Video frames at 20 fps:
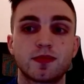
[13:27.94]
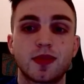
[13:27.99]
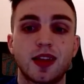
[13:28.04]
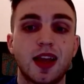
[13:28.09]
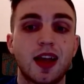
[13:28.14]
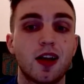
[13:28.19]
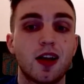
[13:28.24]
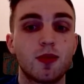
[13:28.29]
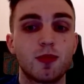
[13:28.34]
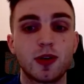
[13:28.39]

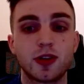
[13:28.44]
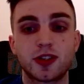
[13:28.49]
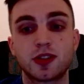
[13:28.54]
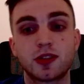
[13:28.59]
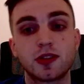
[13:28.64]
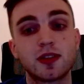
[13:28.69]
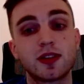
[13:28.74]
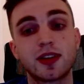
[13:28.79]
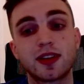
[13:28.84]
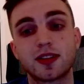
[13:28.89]
how much
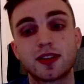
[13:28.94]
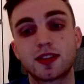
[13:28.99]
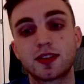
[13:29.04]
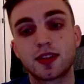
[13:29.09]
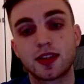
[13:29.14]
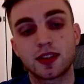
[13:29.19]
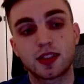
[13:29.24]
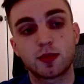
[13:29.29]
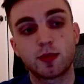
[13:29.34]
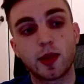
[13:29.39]
the United
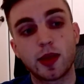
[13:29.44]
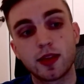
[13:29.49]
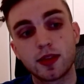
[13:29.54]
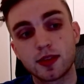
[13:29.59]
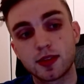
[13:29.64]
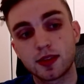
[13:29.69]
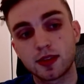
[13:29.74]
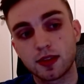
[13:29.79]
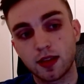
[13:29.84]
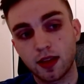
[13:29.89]
States
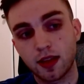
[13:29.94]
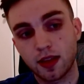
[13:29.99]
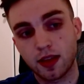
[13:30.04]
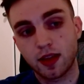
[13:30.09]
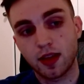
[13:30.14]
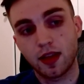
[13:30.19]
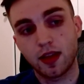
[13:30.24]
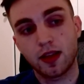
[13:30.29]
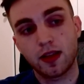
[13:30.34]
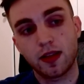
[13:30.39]
spends
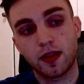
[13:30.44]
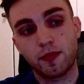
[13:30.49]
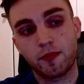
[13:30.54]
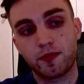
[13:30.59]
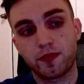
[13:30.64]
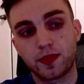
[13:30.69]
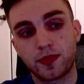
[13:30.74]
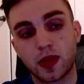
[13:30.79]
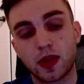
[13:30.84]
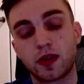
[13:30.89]

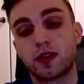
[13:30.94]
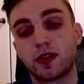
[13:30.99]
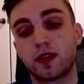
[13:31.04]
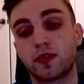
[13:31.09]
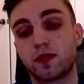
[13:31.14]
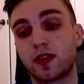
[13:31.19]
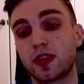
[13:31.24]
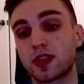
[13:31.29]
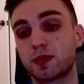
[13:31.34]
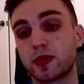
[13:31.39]
on our
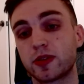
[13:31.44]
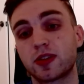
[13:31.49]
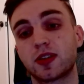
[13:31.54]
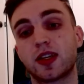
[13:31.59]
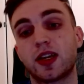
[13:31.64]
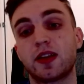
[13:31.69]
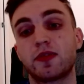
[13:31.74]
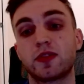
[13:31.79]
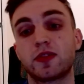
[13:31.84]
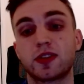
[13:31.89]
defense
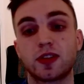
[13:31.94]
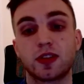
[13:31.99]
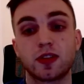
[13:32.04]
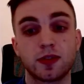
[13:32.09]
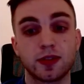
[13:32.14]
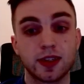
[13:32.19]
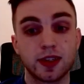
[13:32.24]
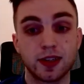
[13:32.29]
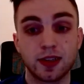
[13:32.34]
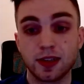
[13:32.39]
budget every
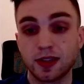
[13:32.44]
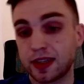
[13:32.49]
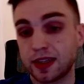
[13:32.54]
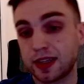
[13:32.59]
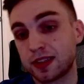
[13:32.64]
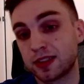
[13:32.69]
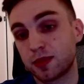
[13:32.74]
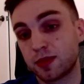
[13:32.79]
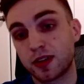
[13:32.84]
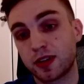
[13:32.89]
single year.
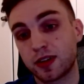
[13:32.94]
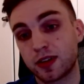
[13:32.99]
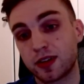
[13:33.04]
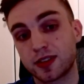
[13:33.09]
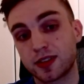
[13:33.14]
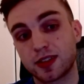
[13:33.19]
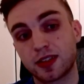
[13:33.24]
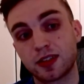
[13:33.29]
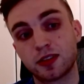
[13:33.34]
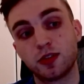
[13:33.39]
And to be
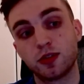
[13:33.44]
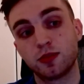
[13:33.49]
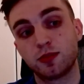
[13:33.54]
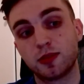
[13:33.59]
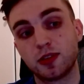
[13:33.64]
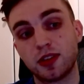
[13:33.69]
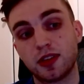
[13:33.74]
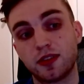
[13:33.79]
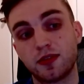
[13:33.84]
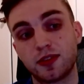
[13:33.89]
honest, I do
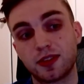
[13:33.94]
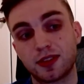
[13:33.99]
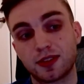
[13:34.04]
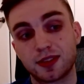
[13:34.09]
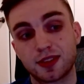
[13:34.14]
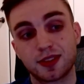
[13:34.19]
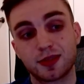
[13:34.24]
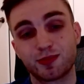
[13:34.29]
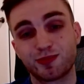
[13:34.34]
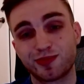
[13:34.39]
believe
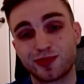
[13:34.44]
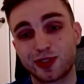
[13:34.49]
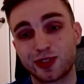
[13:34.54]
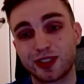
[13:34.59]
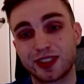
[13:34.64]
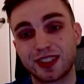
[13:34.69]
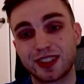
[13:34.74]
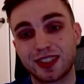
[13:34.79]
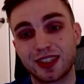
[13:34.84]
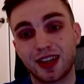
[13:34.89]
it's
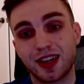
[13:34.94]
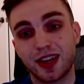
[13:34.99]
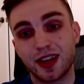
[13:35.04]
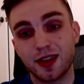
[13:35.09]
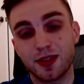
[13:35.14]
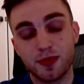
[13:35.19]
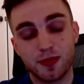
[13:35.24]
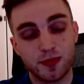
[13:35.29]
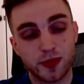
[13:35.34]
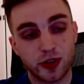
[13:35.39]
pretty
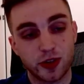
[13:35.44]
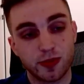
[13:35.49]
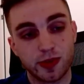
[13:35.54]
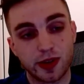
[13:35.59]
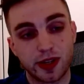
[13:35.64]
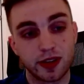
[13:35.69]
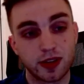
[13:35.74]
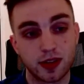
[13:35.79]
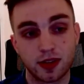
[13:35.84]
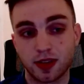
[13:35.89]
high. I'm sure we
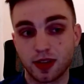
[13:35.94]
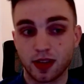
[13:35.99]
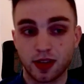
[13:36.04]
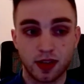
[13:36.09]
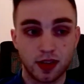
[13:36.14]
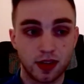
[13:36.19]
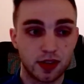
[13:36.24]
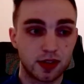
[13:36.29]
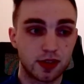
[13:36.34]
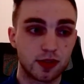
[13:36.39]
could
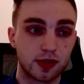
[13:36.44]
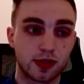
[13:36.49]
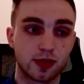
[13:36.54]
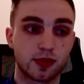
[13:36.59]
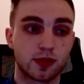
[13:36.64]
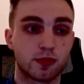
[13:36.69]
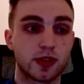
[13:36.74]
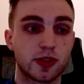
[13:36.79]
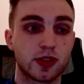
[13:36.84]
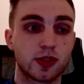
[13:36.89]
use
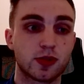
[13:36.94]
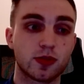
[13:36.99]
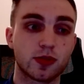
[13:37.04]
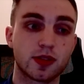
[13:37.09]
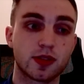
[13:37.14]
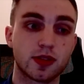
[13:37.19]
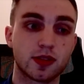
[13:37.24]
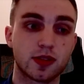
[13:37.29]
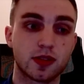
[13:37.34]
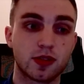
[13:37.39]
those
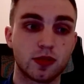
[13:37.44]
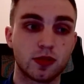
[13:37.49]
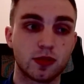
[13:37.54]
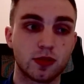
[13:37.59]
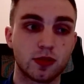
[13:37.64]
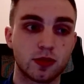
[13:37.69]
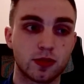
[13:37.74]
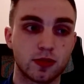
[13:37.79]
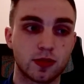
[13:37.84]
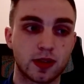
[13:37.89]
resources
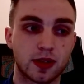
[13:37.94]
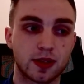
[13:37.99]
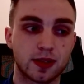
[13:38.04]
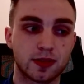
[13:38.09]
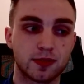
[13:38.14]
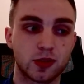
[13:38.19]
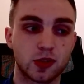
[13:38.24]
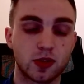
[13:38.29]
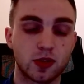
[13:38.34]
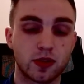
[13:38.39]
to
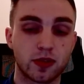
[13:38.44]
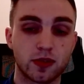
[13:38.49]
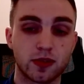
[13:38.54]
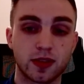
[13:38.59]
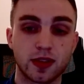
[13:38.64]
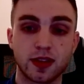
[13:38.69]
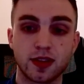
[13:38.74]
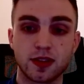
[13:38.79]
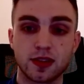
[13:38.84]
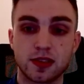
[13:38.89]
do other
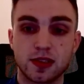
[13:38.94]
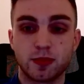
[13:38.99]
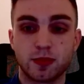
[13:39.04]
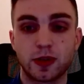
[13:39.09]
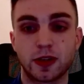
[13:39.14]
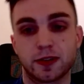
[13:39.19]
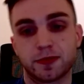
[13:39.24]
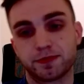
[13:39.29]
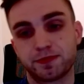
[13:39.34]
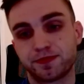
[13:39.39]
things.
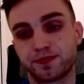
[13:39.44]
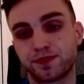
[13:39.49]
But